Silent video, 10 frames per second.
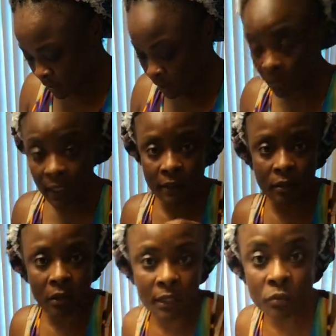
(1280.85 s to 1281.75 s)
Okay, as
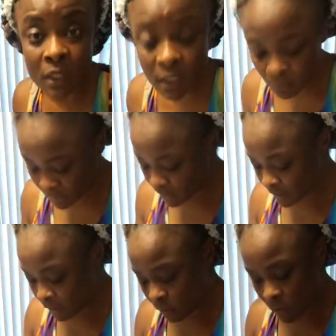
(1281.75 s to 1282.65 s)
long as we keep it
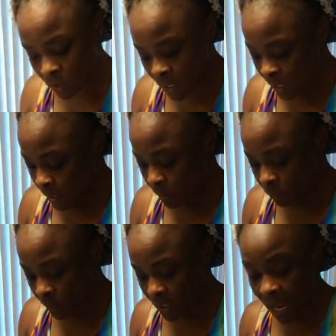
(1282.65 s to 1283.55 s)
civil
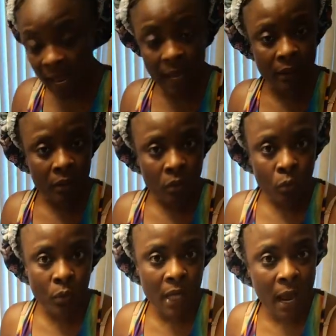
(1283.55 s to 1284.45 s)
and we not
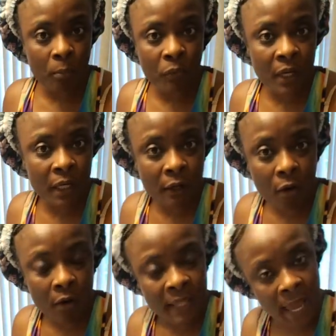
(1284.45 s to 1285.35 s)
we not bringing
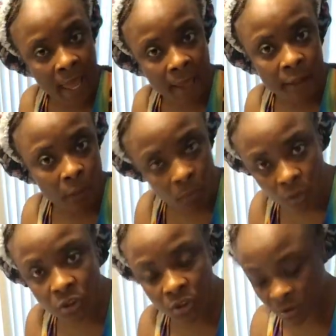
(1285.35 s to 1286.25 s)
all that
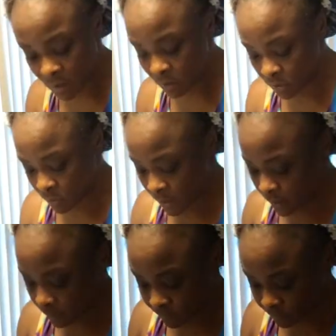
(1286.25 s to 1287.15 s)
emotions into it